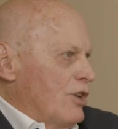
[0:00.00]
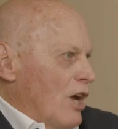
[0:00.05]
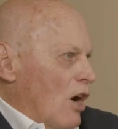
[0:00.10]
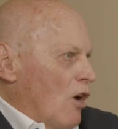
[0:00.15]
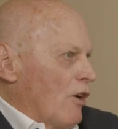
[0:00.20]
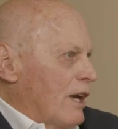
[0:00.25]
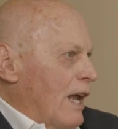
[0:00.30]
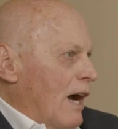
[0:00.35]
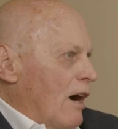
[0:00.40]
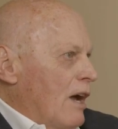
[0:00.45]

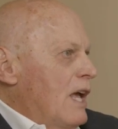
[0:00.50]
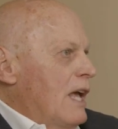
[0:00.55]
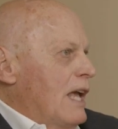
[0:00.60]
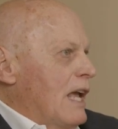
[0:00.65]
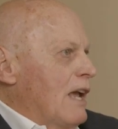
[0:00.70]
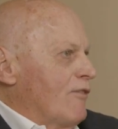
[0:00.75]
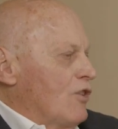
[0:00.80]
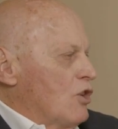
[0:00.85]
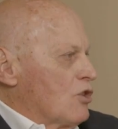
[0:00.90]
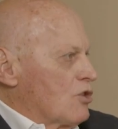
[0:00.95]
don't. Now,
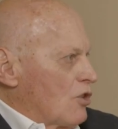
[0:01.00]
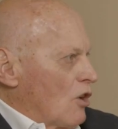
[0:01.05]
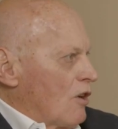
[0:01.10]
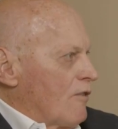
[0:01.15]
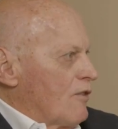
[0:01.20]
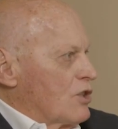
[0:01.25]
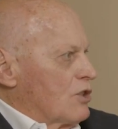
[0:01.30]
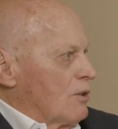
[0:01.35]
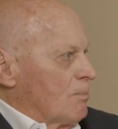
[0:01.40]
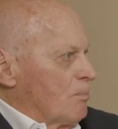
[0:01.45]
if you
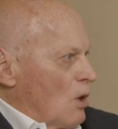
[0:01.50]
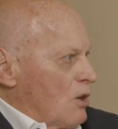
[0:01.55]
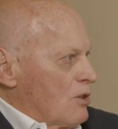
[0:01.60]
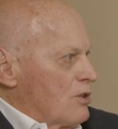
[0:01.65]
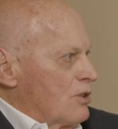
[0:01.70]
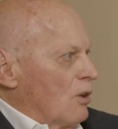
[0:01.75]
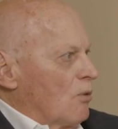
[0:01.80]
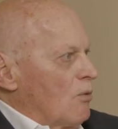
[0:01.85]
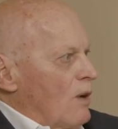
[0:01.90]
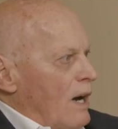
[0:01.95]
serve as a
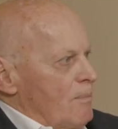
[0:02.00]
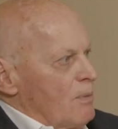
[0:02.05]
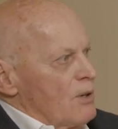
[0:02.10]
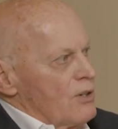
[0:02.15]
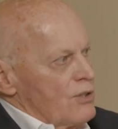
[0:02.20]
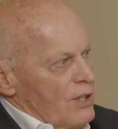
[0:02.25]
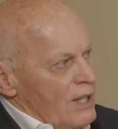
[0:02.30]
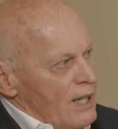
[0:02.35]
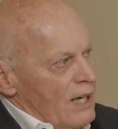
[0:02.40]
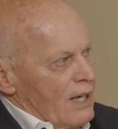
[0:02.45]
personal
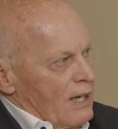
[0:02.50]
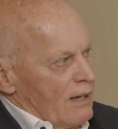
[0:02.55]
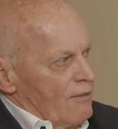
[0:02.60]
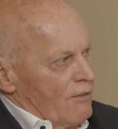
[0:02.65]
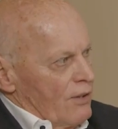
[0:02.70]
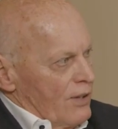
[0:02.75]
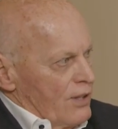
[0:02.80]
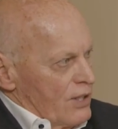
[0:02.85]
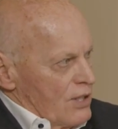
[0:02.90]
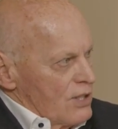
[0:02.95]

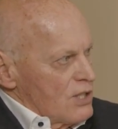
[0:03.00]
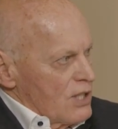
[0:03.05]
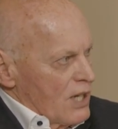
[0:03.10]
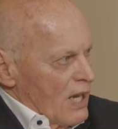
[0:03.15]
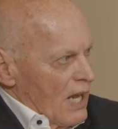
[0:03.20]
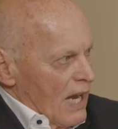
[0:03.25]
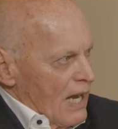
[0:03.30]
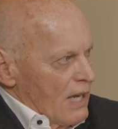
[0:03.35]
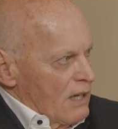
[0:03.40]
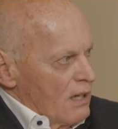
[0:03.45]
representative of the
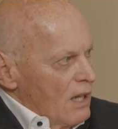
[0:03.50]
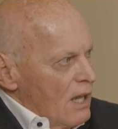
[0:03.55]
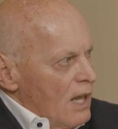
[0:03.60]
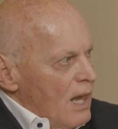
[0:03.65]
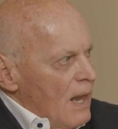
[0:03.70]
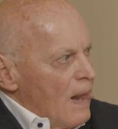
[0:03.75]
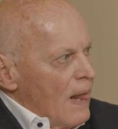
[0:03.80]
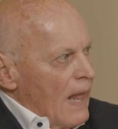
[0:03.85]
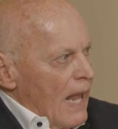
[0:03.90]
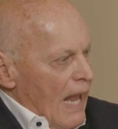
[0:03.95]
estate
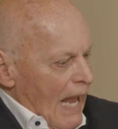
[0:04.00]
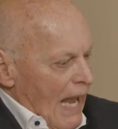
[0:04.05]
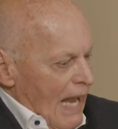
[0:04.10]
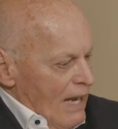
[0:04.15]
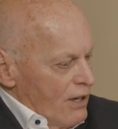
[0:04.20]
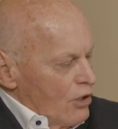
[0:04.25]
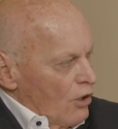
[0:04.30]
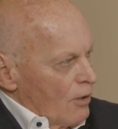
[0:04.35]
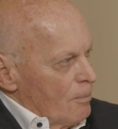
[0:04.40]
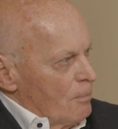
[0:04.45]

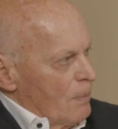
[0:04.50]
and you're